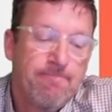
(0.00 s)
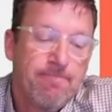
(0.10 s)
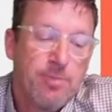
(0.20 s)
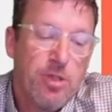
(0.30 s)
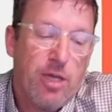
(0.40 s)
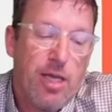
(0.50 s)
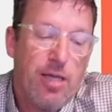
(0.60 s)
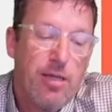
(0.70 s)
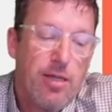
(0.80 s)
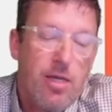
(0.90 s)

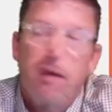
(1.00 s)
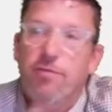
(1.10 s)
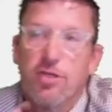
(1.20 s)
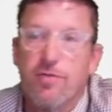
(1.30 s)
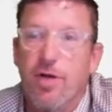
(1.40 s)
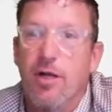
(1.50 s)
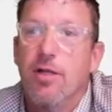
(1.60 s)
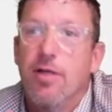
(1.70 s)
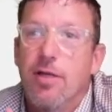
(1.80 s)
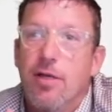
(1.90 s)
Okay. First of
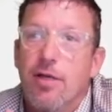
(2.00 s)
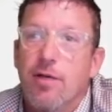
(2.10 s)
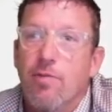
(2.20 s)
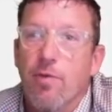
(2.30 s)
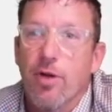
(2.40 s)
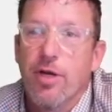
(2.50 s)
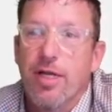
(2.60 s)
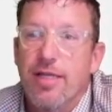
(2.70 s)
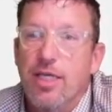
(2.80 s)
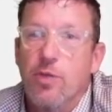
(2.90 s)
all, when we're looking
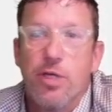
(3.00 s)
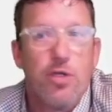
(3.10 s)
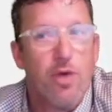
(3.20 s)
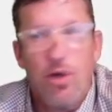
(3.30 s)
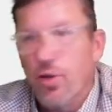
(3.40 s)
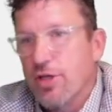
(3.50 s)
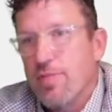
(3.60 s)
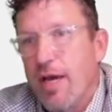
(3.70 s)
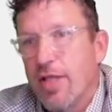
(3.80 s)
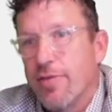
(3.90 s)
at these, we can do all this
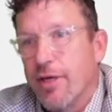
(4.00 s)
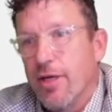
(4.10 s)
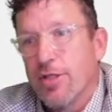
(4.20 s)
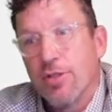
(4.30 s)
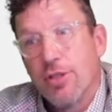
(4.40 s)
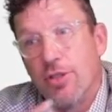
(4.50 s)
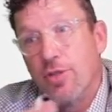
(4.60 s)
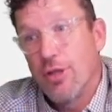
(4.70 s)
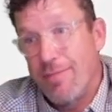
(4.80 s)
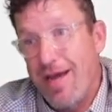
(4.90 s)
math, or we could also just
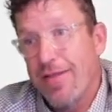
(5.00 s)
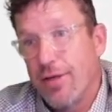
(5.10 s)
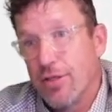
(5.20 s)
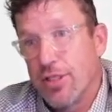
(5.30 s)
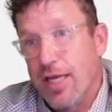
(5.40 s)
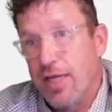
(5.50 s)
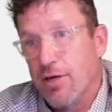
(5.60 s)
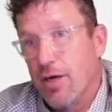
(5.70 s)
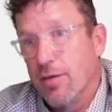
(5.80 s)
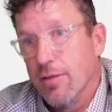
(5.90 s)
use our math understanding
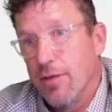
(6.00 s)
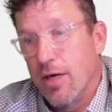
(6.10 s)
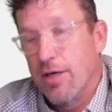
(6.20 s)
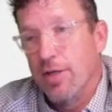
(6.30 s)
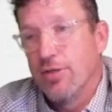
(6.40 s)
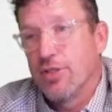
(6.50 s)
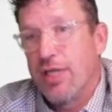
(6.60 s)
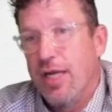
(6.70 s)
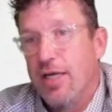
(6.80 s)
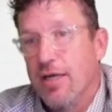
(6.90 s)
or our
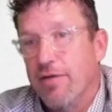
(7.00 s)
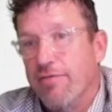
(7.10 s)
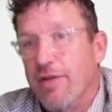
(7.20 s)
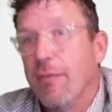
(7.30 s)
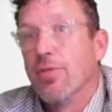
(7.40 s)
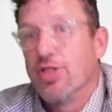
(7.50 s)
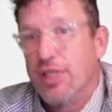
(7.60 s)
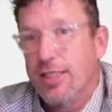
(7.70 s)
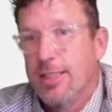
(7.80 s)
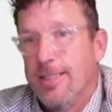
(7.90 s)
understanding of number
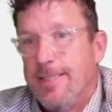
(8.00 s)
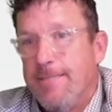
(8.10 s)
sense.